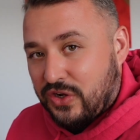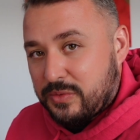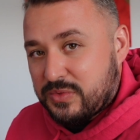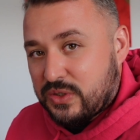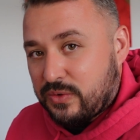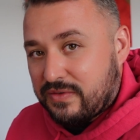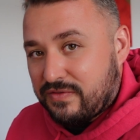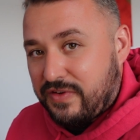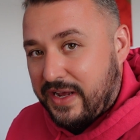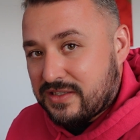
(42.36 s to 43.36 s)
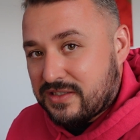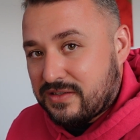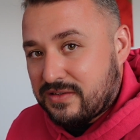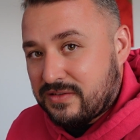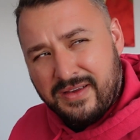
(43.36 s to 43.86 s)
times to invest.
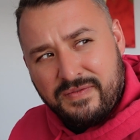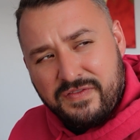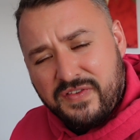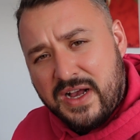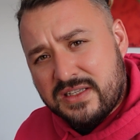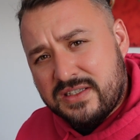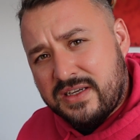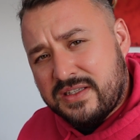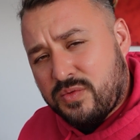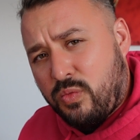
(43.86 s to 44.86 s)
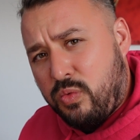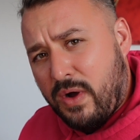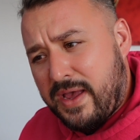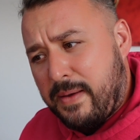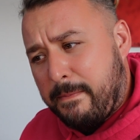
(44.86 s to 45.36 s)
In fact, it's
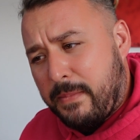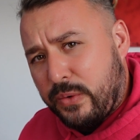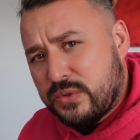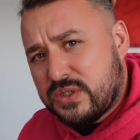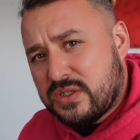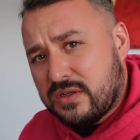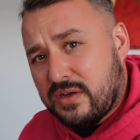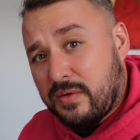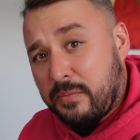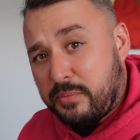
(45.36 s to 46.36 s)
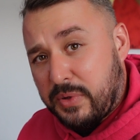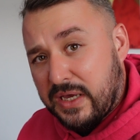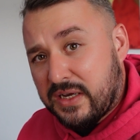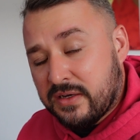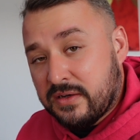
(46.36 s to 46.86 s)
where most
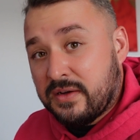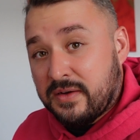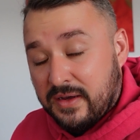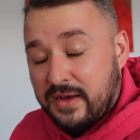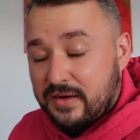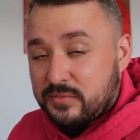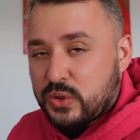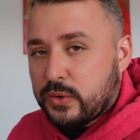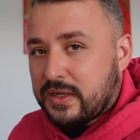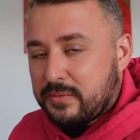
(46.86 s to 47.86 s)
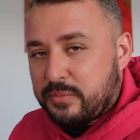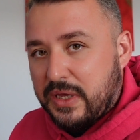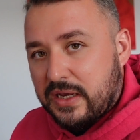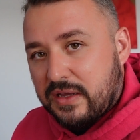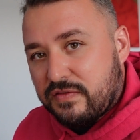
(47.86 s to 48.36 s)
big, and I'm talking
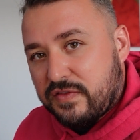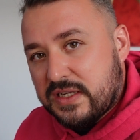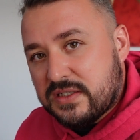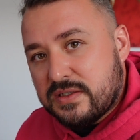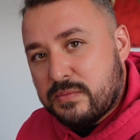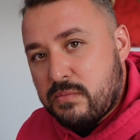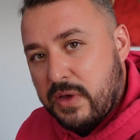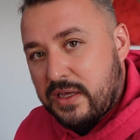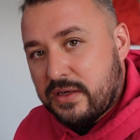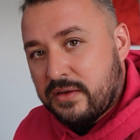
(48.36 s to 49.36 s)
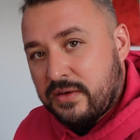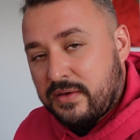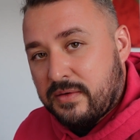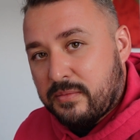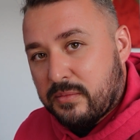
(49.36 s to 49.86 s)
big, investors make
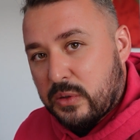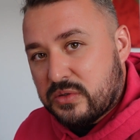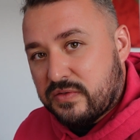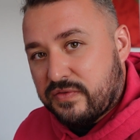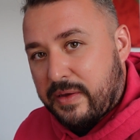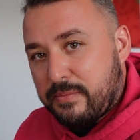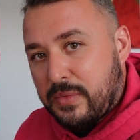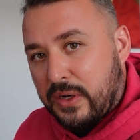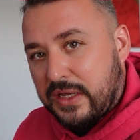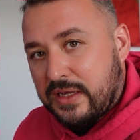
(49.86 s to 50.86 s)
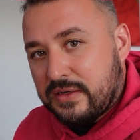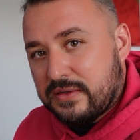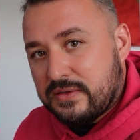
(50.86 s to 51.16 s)
most of their money.